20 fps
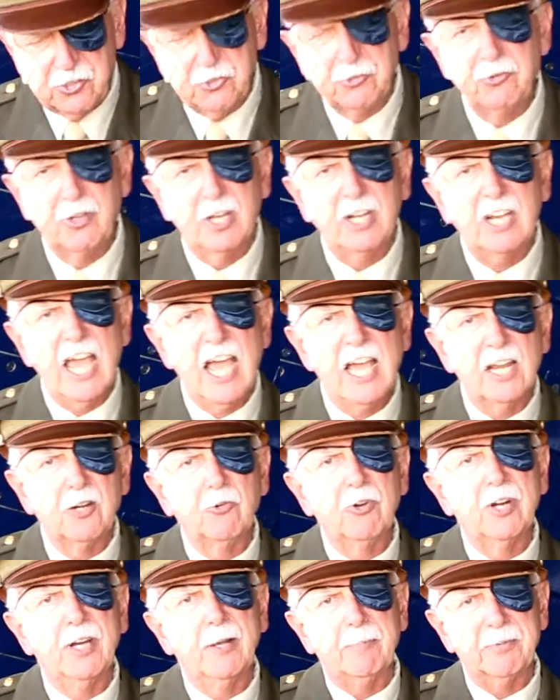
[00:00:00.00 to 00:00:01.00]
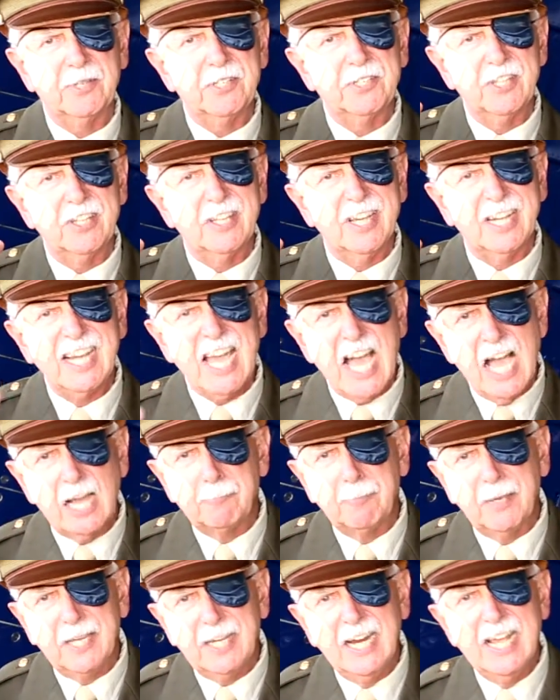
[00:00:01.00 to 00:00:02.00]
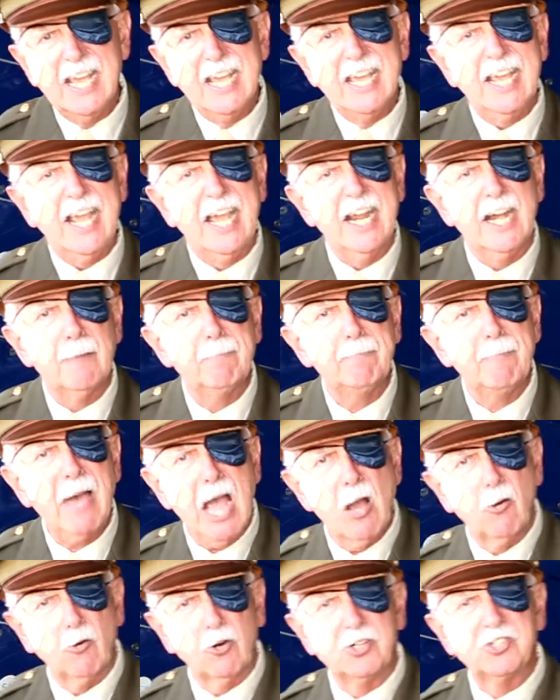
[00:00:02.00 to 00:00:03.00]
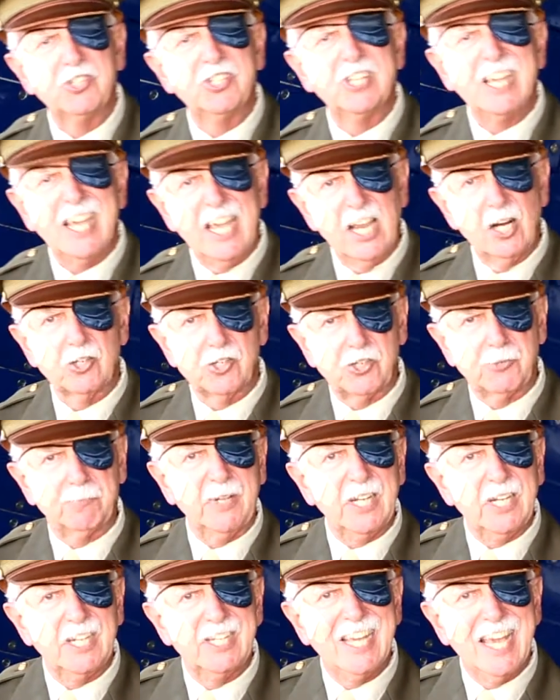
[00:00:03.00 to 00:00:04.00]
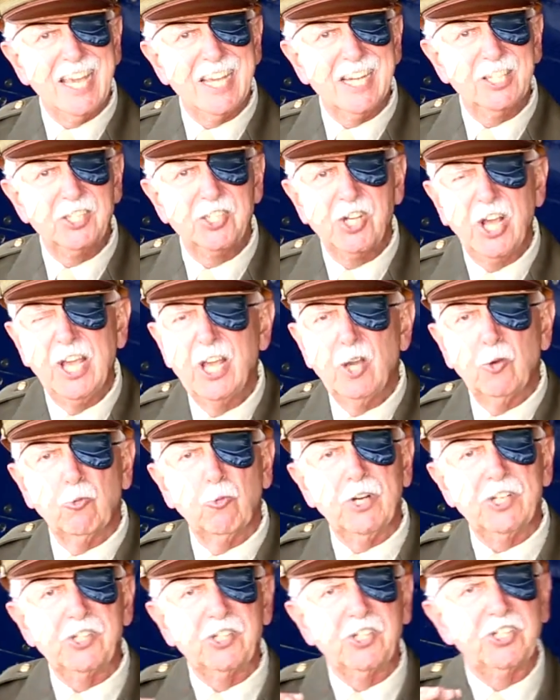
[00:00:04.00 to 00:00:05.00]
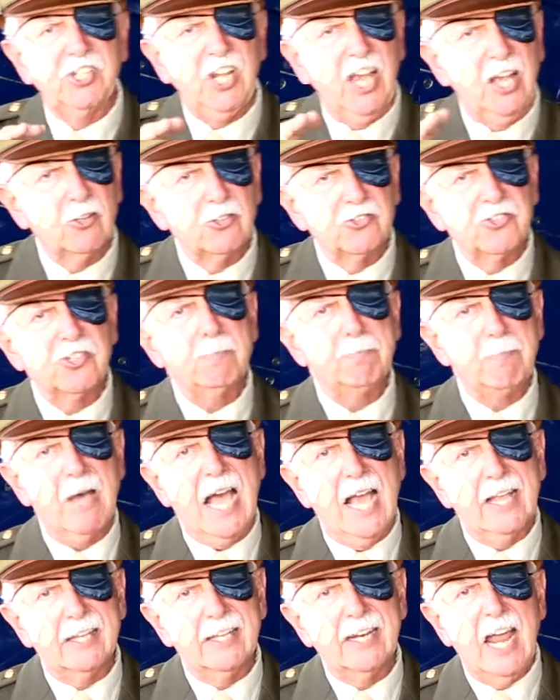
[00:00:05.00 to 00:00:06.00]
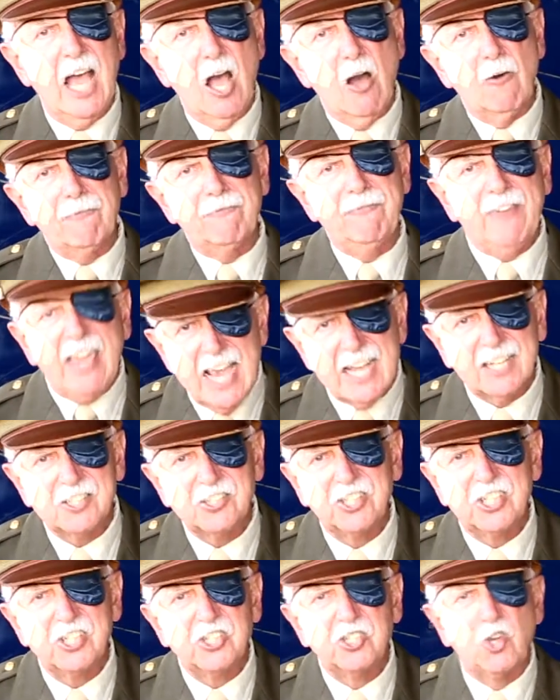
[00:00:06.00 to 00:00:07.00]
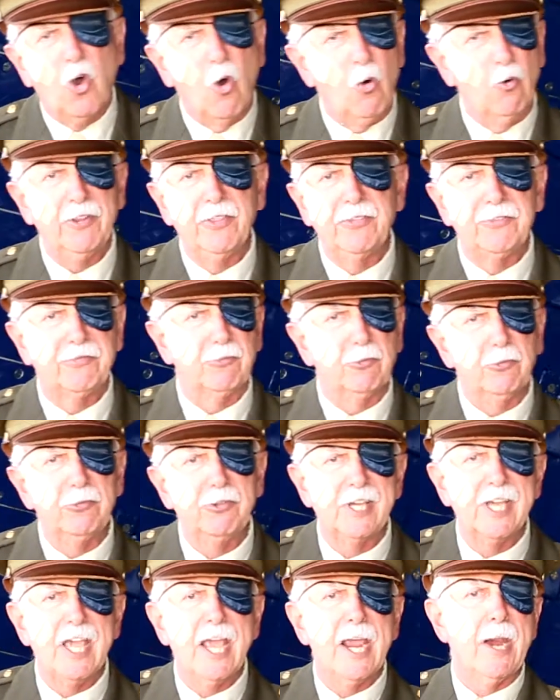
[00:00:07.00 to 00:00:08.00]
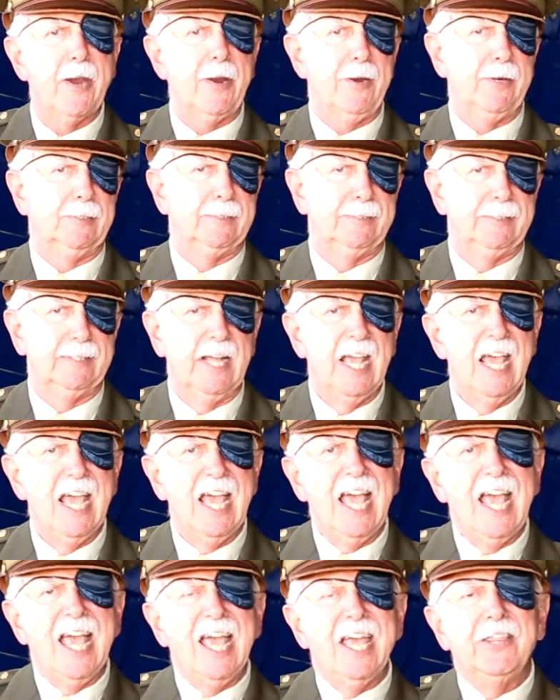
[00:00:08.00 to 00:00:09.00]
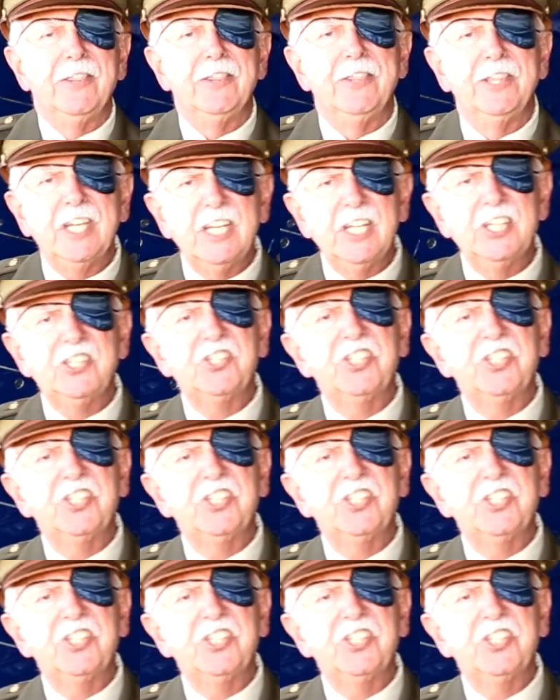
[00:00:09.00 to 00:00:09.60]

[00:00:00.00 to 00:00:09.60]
through the conduit up into the cockpit, and it powers the airspeed gauge, which tells the pilot how fast he's going through the air. These